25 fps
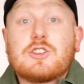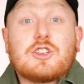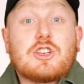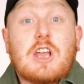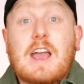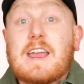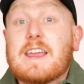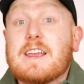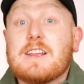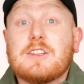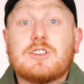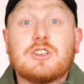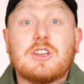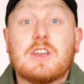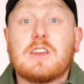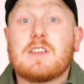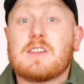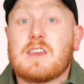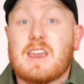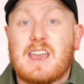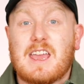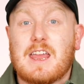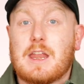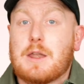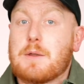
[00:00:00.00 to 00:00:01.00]
changes
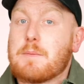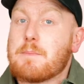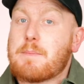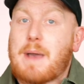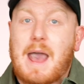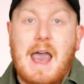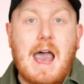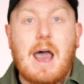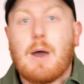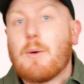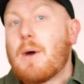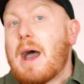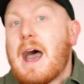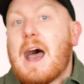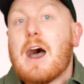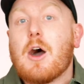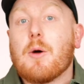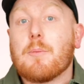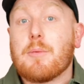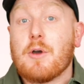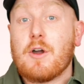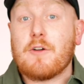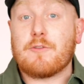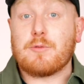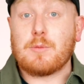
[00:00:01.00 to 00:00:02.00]
in power
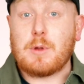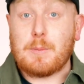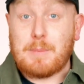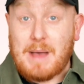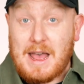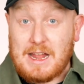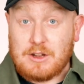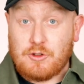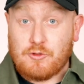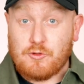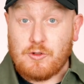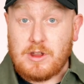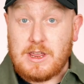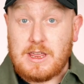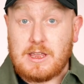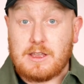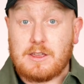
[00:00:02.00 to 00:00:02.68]
output from a battery